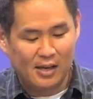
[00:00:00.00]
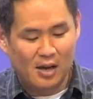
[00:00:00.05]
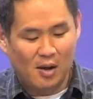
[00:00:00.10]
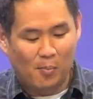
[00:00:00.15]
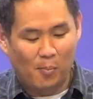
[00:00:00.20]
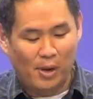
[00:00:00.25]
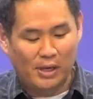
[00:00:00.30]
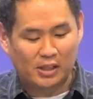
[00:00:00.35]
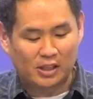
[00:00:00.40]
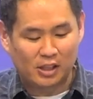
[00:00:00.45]

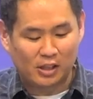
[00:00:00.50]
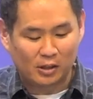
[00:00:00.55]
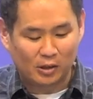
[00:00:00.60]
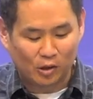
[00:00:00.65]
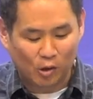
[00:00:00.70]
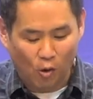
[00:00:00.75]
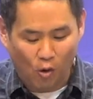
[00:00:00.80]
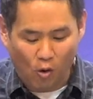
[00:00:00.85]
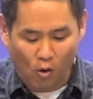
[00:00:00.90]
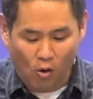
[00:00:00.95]
But the
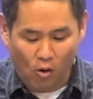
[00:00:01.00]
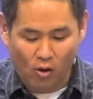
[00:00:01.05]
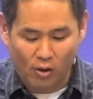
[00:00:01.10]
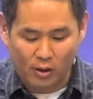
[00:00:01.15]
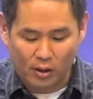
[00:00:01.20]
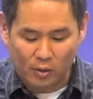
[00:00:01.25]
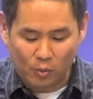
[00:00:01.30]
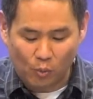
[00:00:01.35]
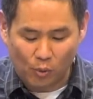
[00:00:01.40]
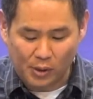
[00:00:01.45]
Lord
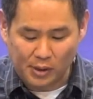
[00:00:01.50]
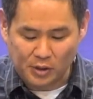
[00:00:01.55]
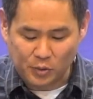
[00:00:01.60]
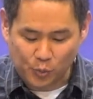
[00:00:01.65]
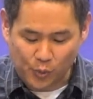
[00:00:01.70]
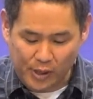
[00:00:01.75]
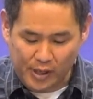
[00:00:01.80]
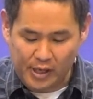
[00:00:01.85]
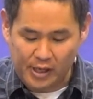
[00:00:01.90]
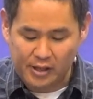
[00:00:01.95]
was
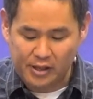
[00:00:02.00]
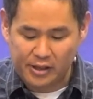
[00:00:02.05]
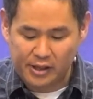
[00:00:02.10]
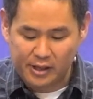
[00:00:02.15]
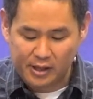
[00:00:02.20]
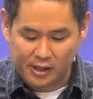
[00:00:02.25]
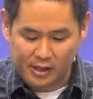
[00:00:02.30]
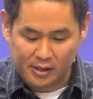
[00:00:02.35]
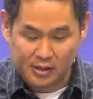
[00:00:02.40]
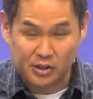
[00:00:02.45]
with
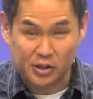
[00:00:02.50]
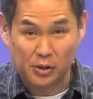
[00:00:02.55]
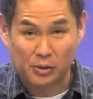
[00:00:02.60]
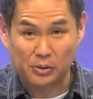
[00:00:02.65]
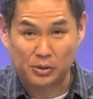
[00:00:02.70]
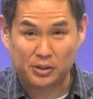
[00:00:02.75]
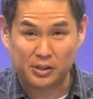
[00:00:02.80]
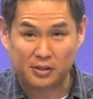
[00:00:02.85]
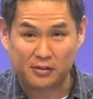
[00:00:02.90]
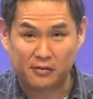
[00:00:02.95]

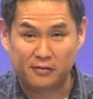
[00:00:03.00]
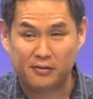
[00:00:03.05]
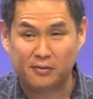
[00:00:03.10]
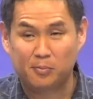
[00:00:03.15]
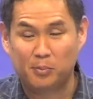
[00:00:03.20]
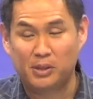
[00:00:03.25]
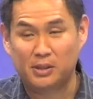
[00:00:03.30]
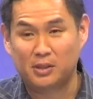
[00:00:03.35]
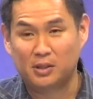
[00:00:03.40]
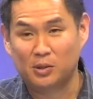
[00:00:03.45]
Joseph.
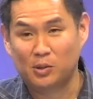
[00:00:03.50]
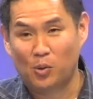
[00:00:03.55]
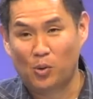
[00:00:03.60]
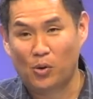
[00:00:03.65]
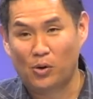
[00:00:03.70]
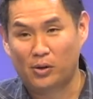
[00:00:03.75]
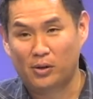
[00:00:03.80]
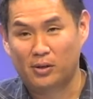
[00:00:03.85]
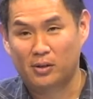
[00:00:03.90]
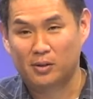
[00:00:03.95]
But the
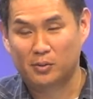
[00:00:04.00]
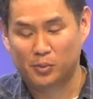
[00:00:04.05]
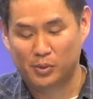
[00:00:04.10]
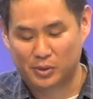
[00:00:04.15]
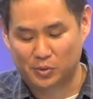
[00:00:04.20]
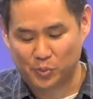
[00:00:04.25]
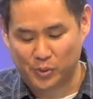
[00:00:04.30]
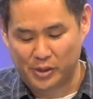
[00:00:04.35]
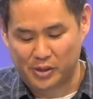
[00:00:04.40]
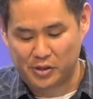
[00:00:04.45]
Lord
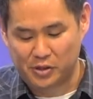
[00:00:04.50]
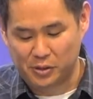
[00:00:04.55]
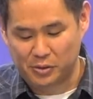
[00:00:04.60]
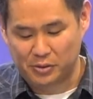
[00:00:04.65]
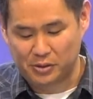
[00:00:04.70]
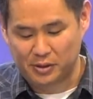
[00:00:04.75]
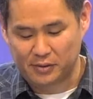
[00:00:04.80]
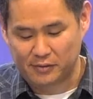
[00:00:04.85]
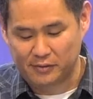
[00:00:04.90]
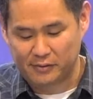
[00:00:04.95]
was with
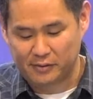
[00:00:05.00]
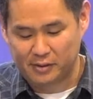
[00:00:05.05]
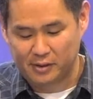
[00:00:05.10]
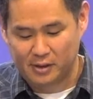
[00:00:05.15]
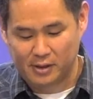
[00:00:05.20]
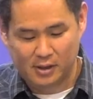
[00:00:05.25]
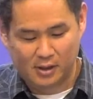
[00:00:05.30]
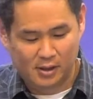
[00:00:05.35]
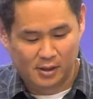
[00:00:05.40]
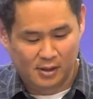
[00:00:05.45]
Joseph.
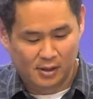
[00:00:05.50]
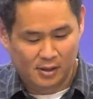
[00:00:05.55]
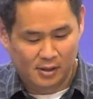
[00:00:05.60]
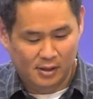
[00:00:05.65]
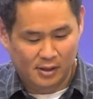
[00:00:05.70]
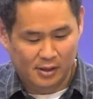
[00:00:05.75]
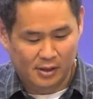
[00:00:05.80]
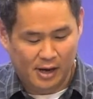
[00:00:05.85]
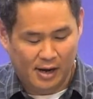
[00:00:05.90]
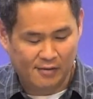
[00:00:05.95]

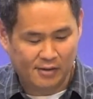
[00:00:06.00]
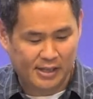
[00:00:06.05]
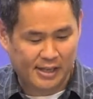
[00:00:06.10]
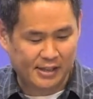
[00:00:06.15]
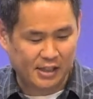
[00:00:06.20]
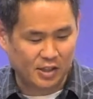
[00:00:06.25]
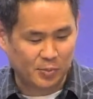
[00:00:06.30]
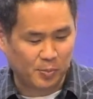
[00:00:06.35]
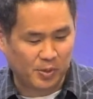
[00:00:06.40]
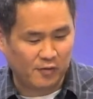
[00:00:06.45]
You know, I've said
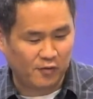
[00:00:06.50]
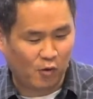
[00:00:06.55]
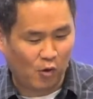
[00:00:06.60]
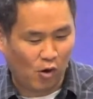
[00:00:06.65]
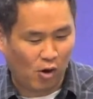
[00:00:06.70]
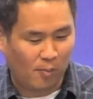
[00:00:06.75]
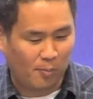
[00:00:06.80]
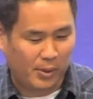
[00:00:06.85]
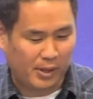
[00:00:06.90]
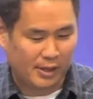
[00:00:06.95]
this
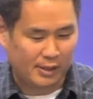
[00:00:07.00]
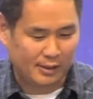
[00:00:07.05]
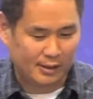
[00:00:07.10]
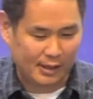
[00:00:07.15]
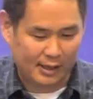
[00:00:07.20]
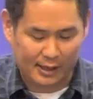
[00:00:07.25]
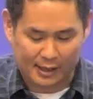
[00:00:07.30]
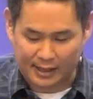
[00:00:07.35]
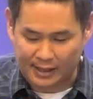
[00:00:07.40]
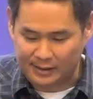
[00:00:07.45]
before, but
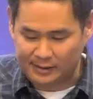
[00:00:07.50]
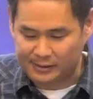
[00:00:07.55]
uh,